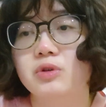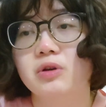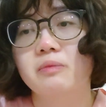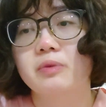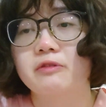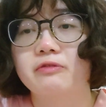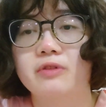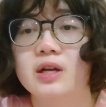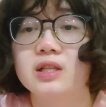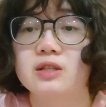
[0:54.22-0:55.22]
We could be
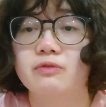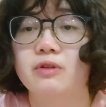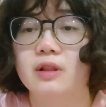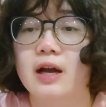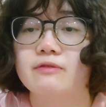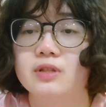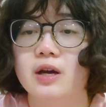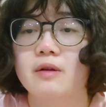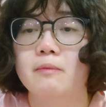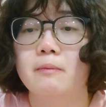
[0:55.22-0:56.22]
friends for a
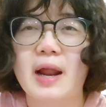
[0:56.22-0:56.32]
lifetime,